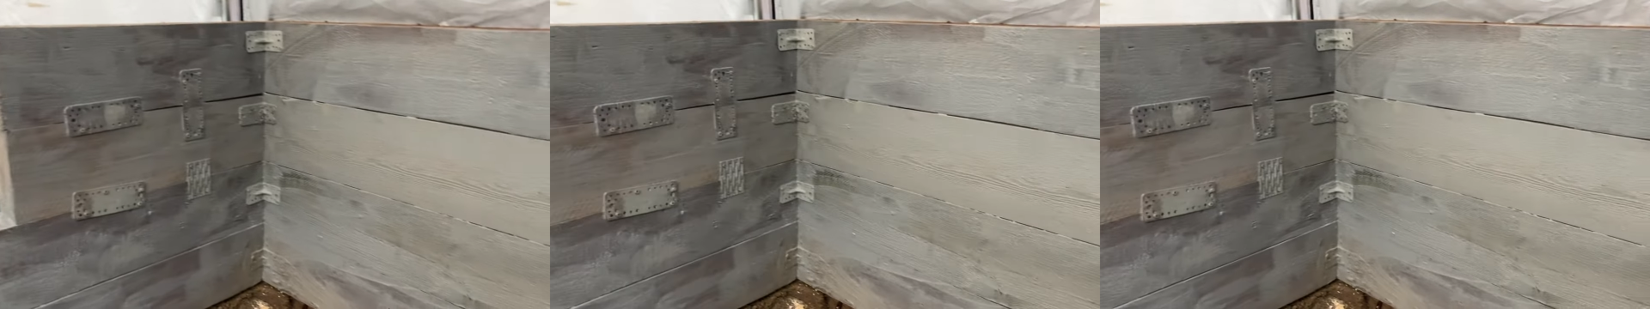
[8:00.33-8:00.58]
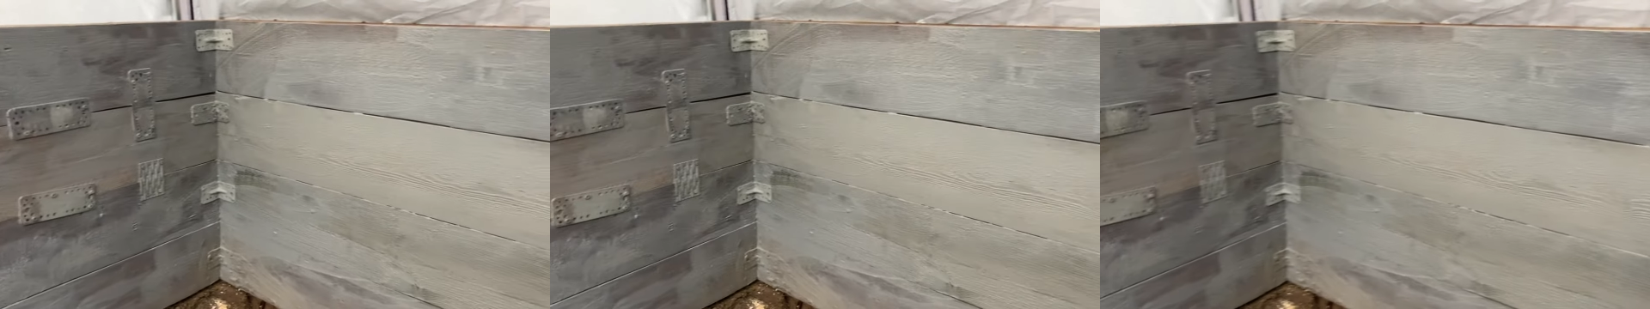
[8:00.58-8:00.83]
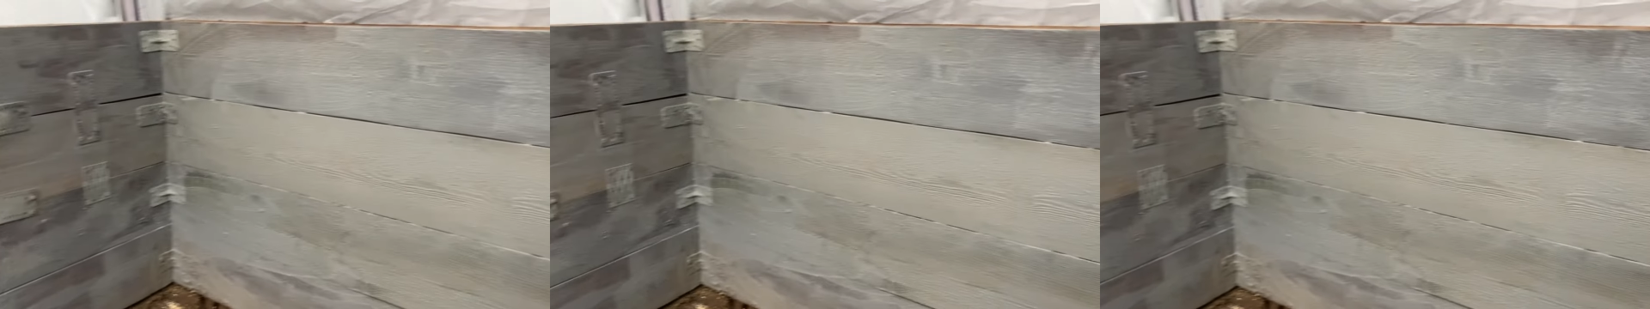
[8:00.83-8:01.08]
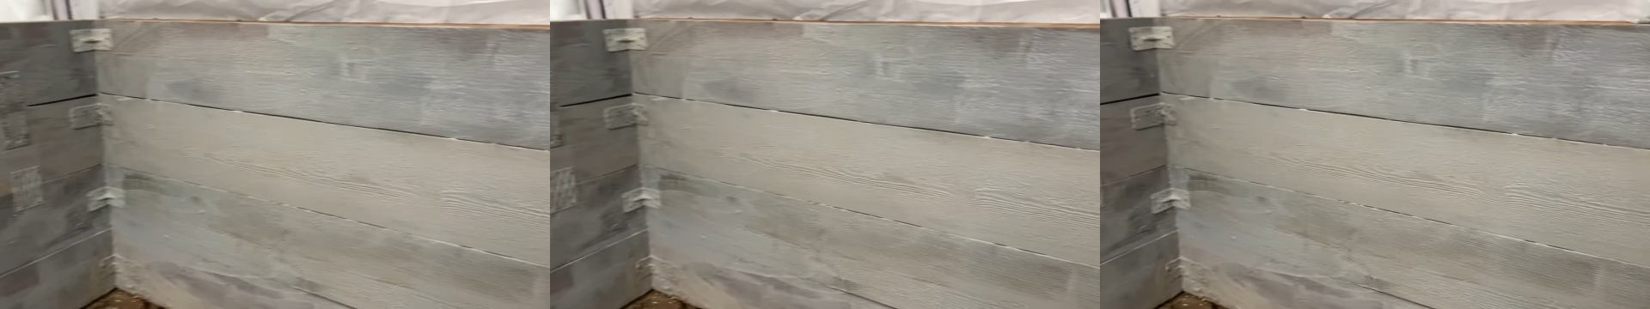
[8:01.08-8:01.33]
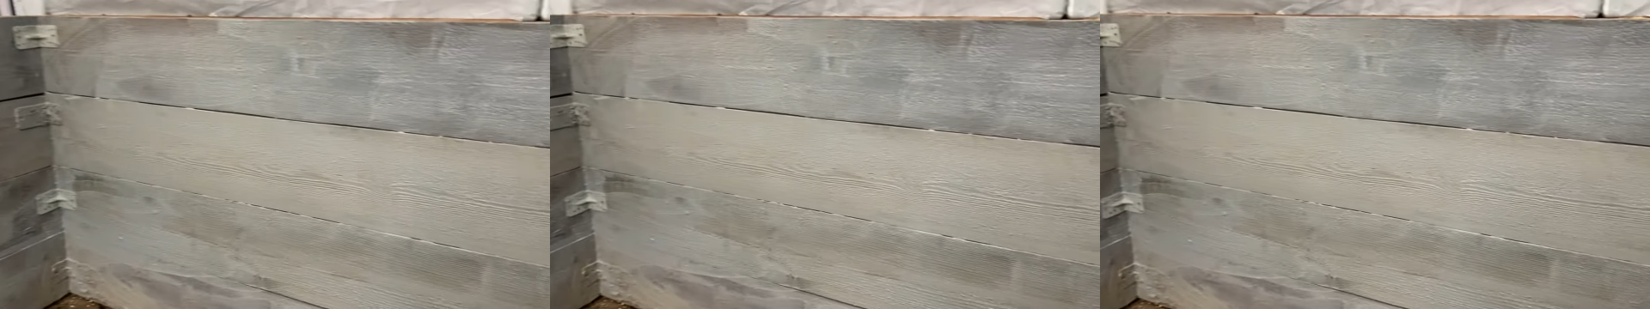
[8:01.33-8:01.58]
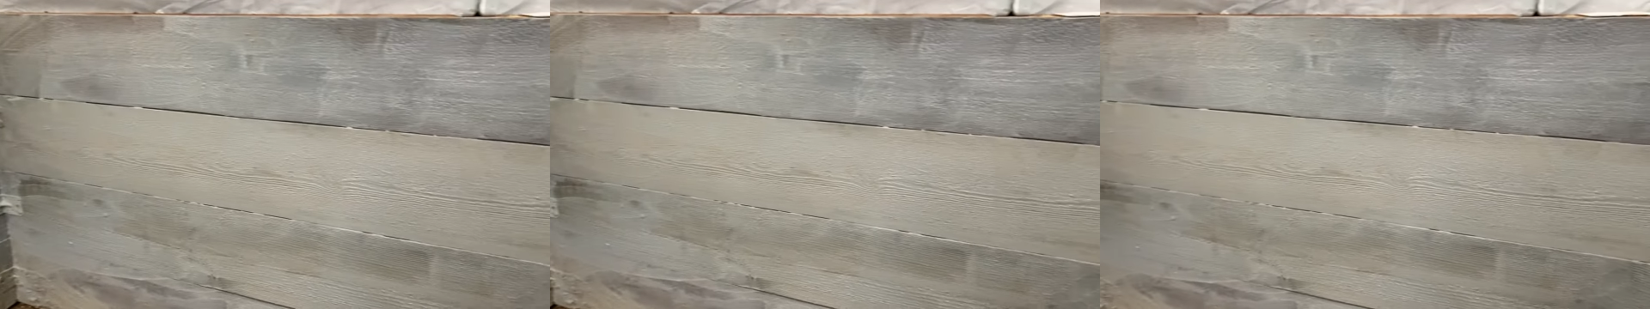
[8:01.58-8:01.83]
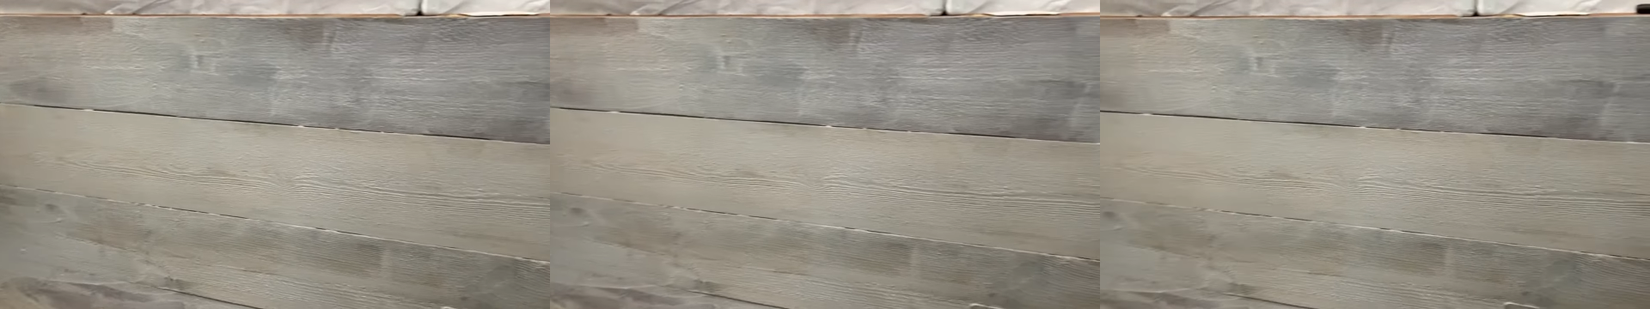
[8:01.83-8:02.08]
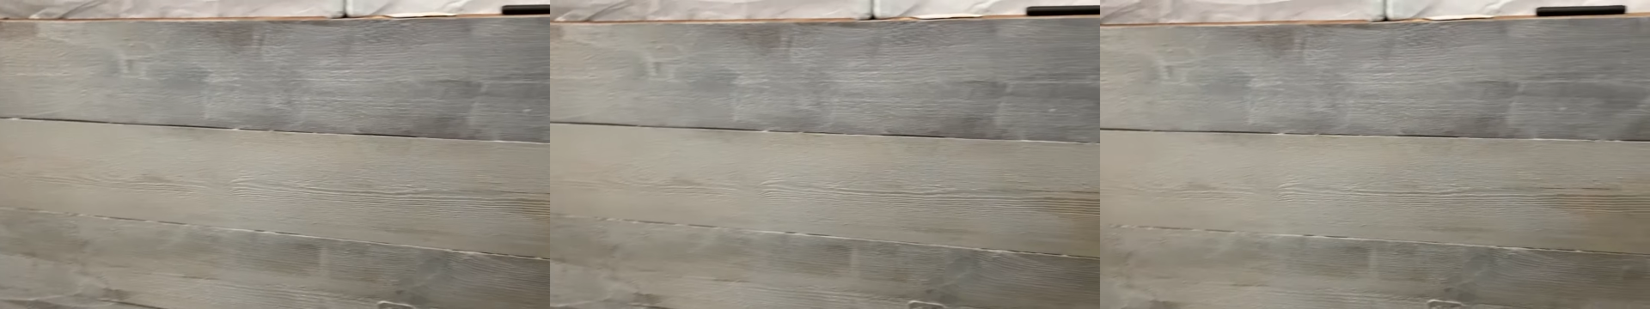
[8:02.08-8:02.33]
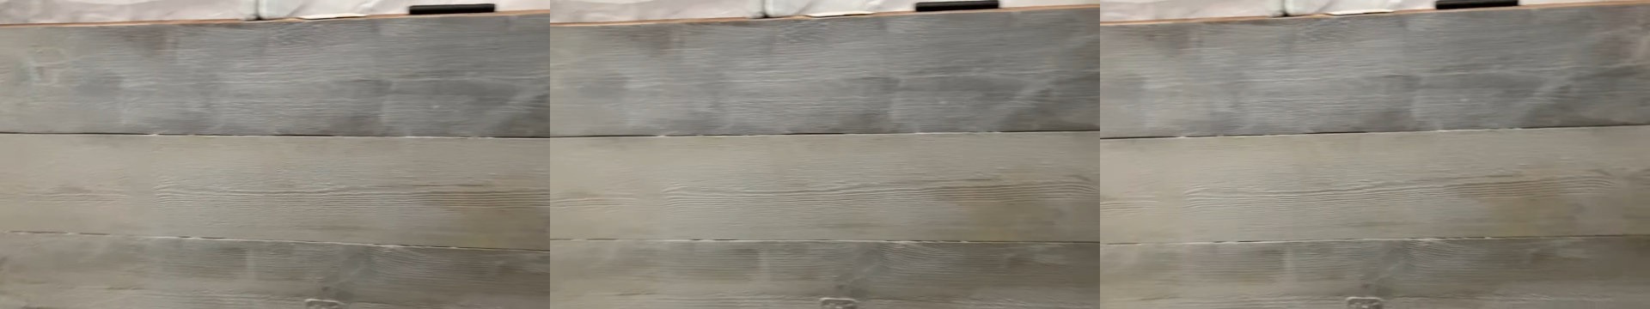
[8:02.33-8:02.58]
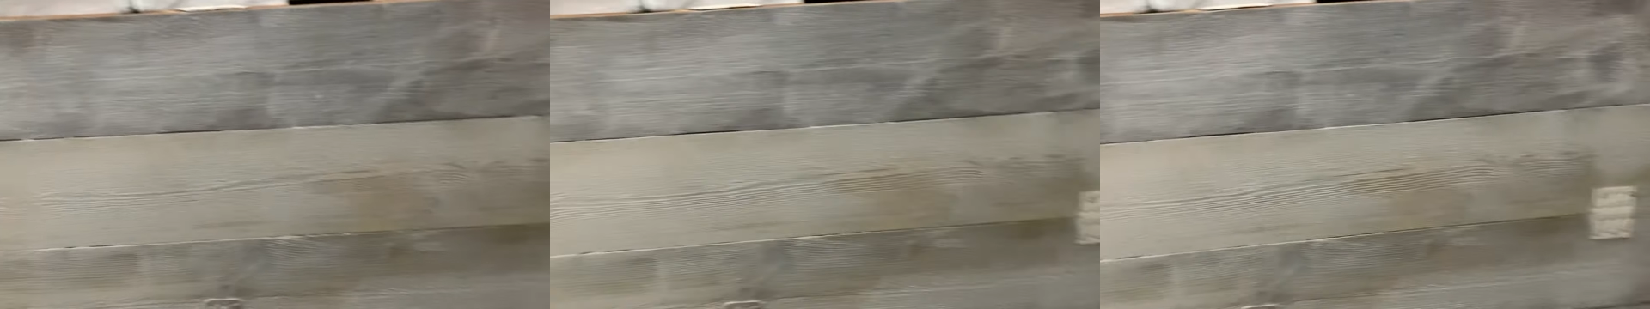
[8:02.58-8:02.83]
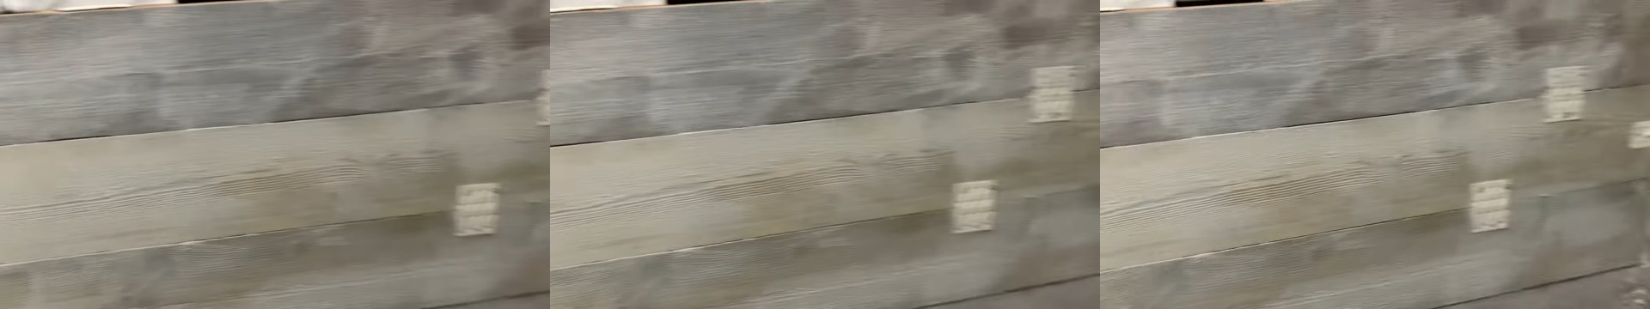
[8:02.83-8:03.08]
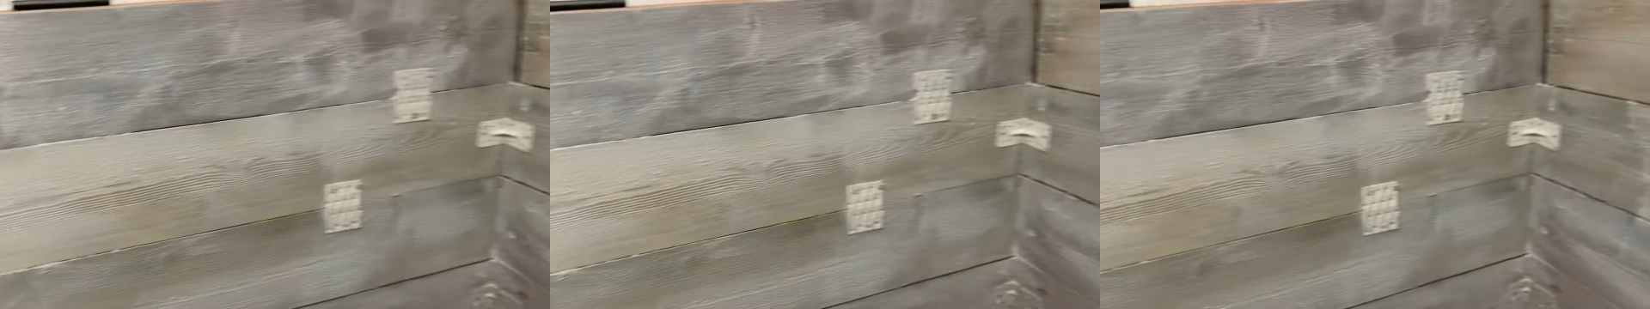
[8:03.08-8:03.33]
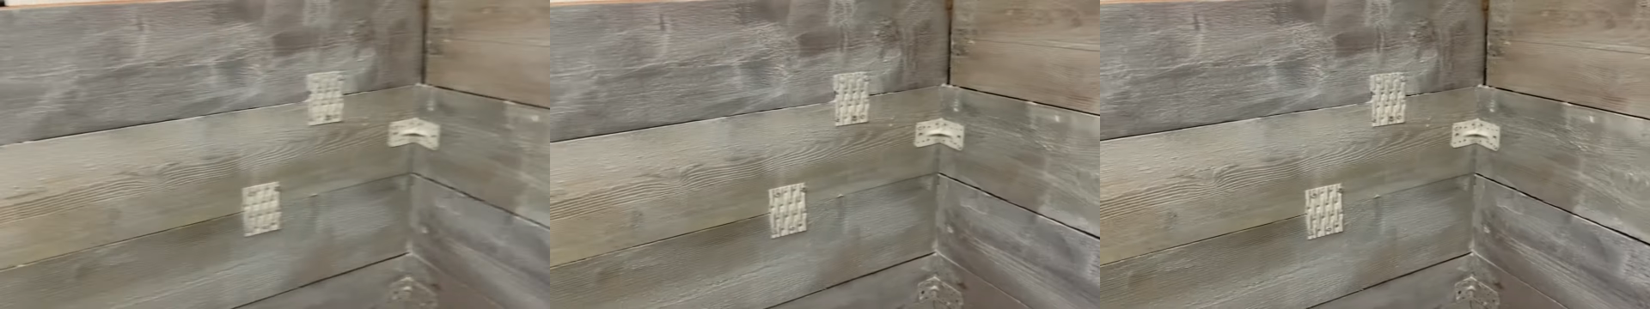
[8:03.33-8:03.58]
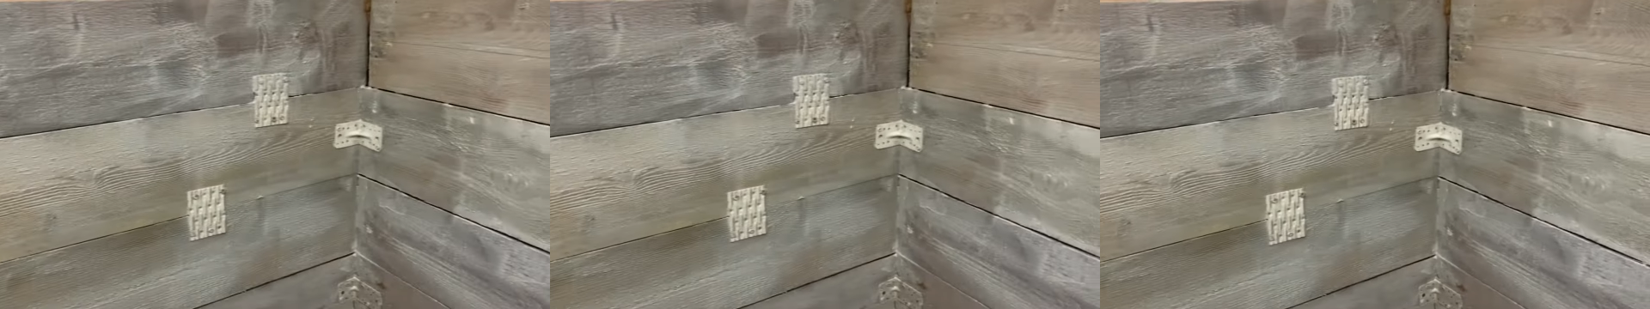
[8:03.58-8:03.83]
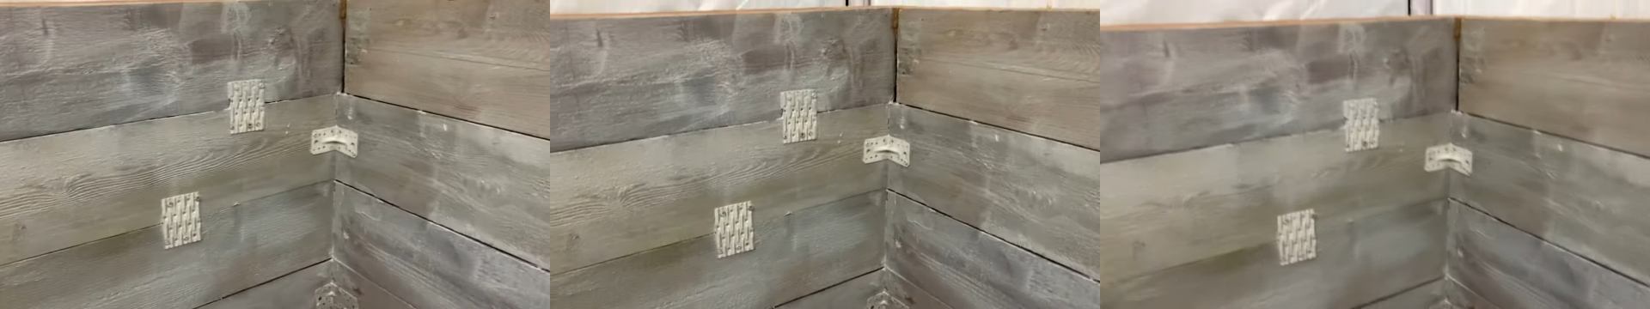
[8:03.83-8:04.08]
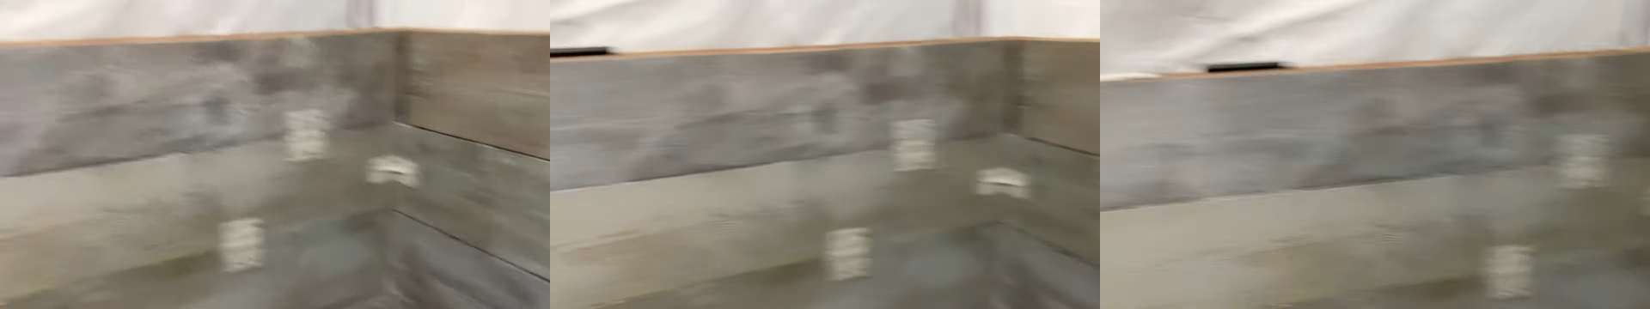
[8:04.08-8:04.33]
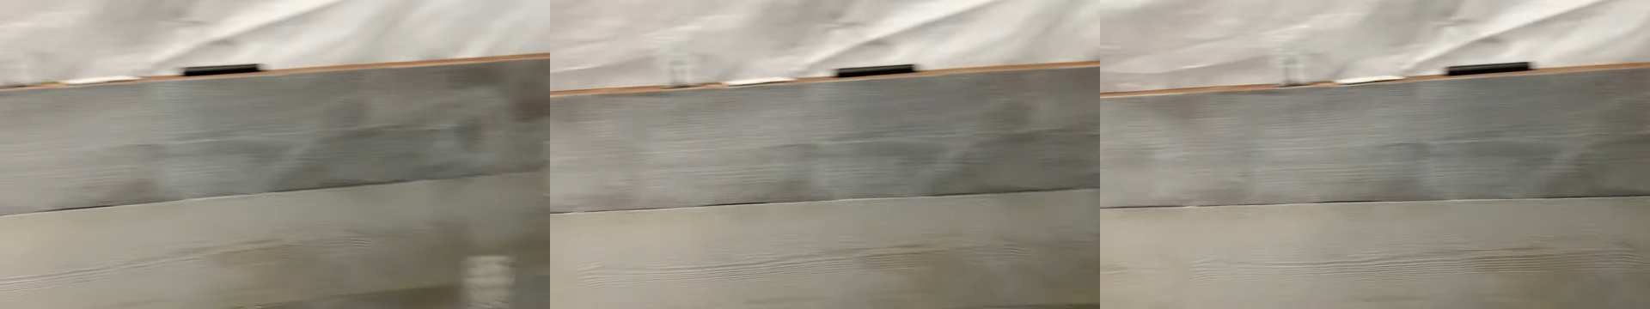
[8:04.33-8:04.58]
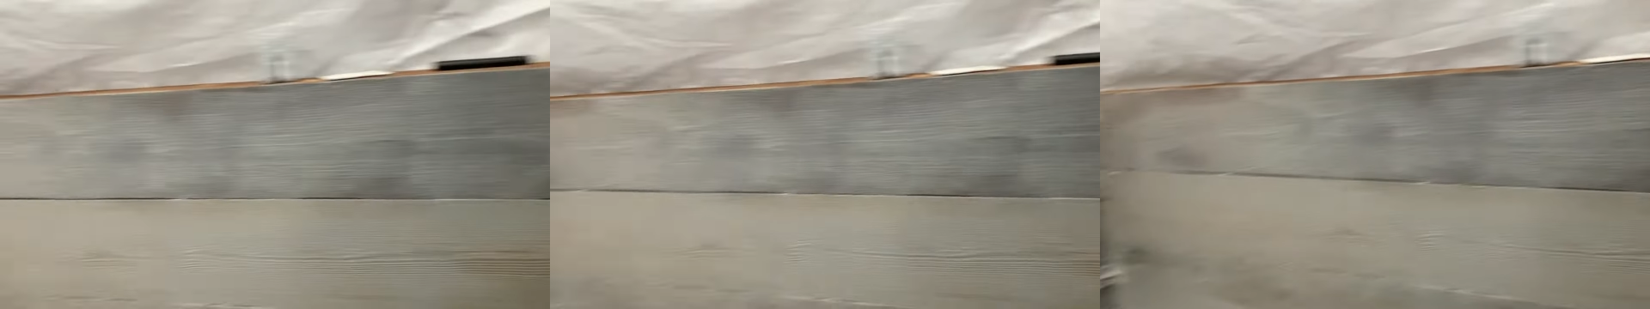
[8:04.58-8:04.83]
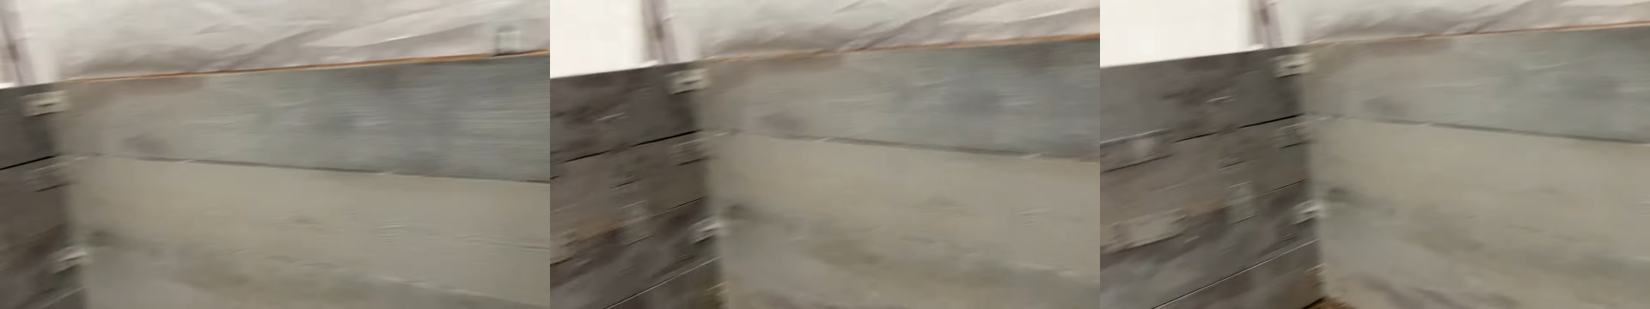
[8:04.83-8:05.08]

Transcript: Nobody's mouth can be seen.